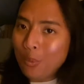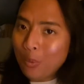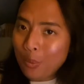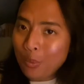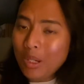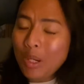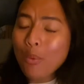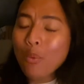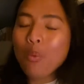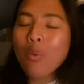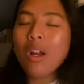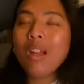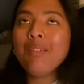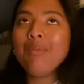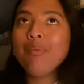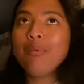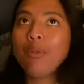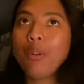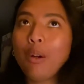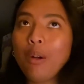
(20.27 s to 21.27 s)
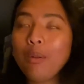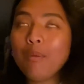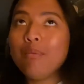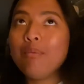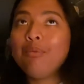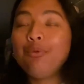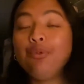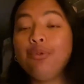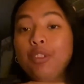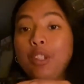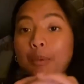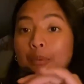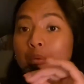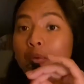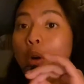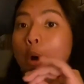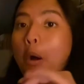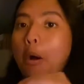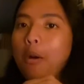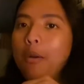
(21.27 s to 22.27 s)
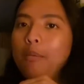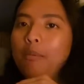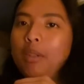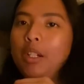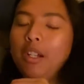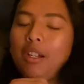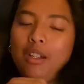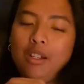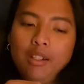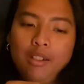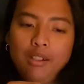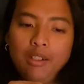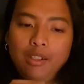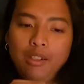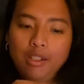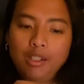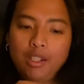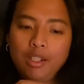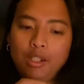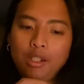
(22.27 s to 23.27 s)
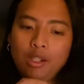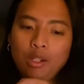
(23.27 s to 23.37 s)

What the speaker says: we went from the farm, guys,